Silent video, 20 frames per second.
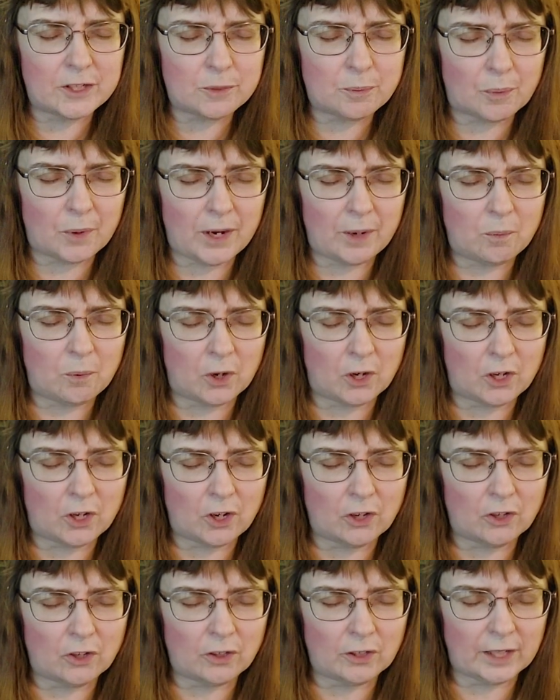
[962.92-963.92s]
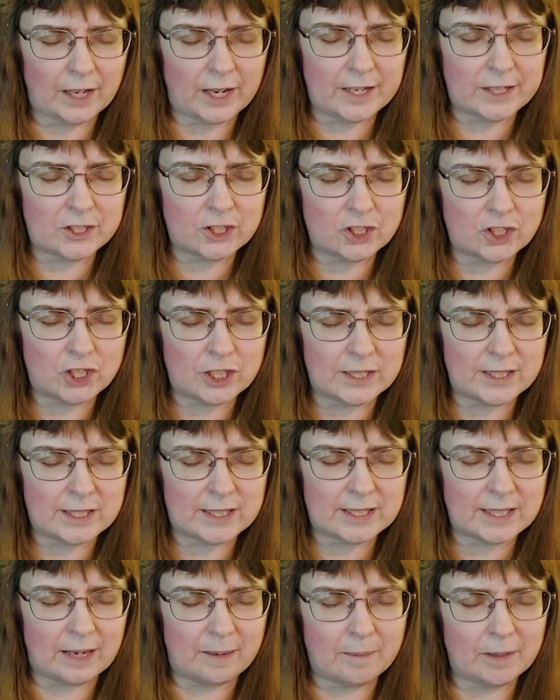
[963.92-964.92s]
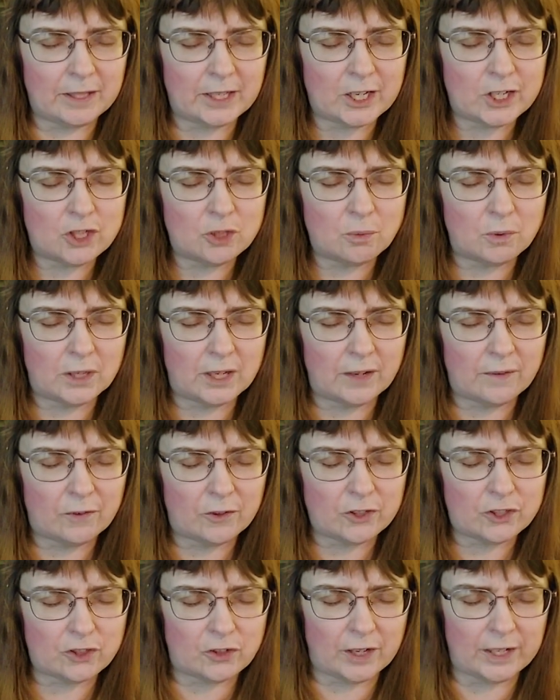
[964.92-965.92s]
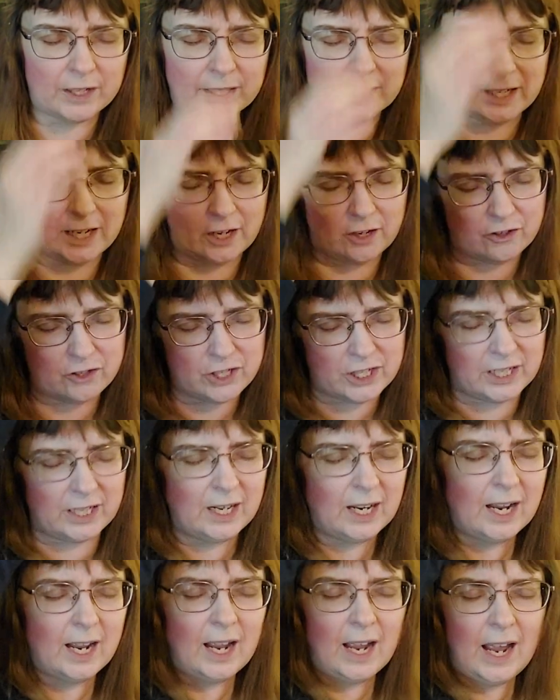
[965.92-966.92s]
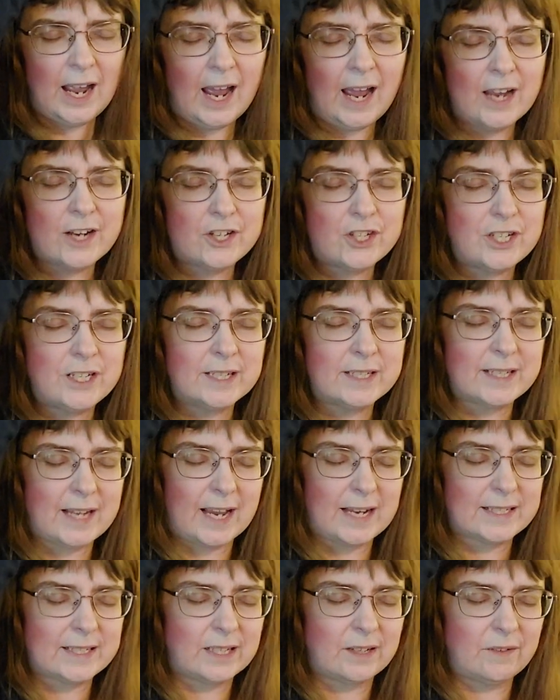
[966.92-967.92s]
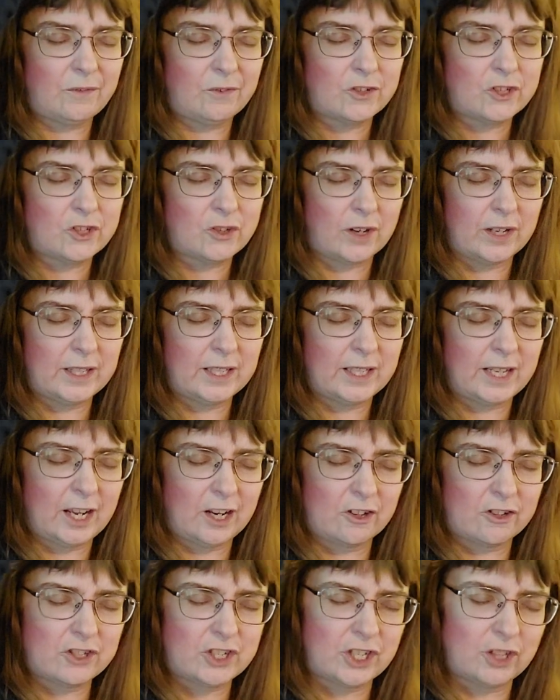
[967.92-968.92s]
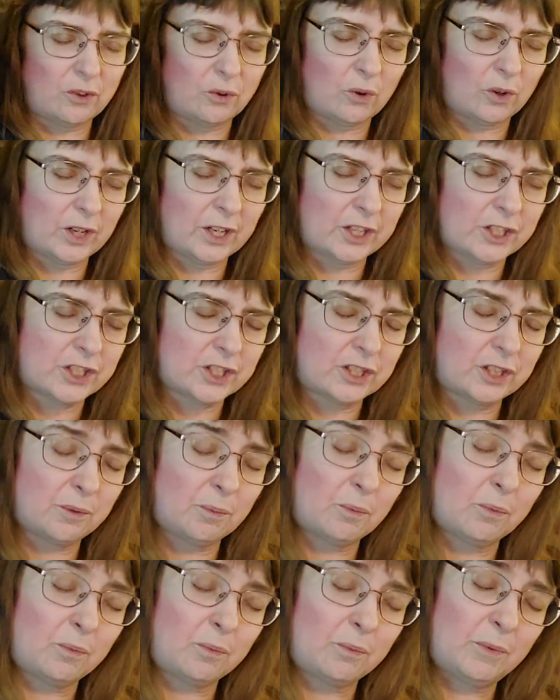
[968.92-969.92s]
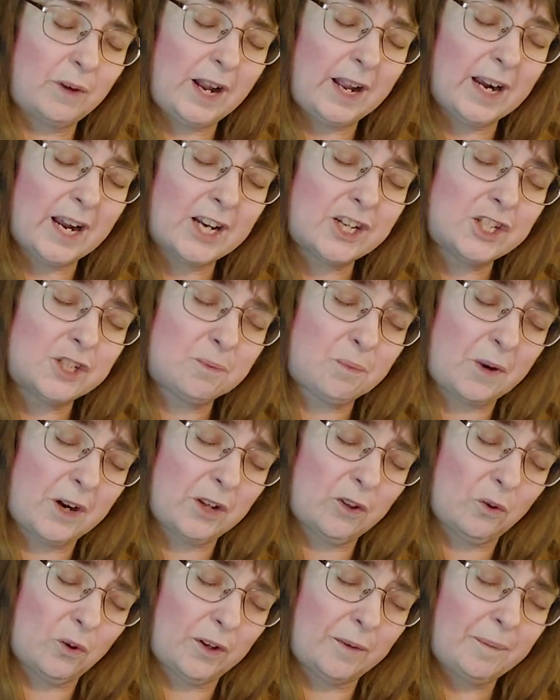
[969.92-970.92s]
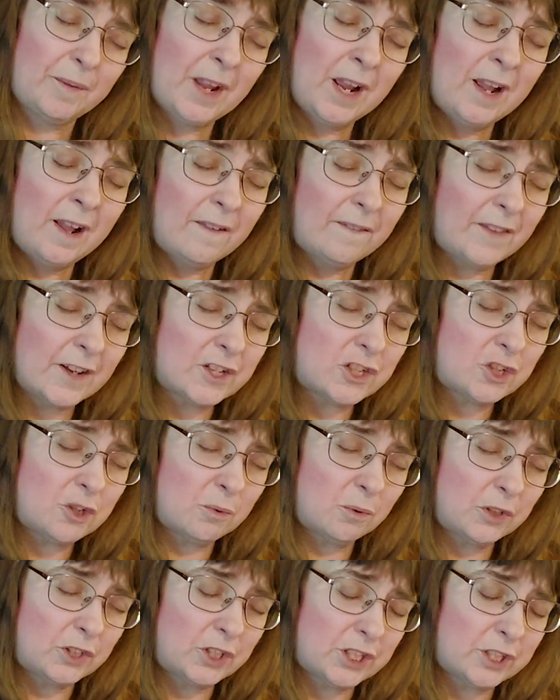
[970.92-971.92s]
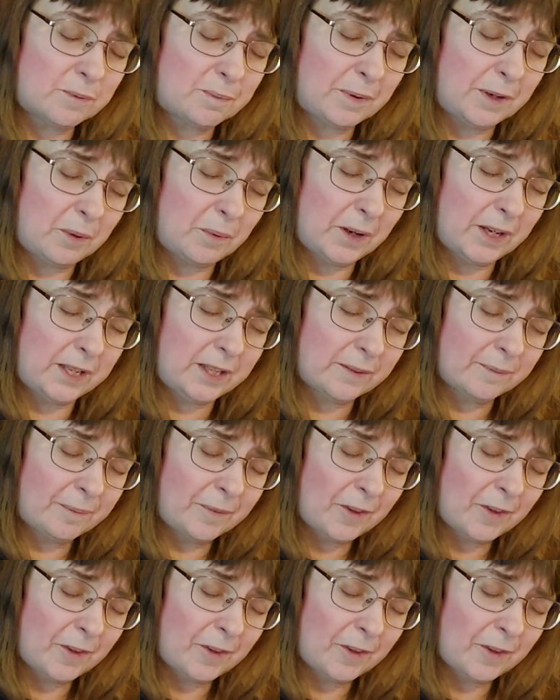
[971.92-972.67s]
spray work on her legs in Jesus' name, and that you will give her strength and energy as she is asking for strength and energy, Lord. As she, and I just pray, Lord, that you will just be with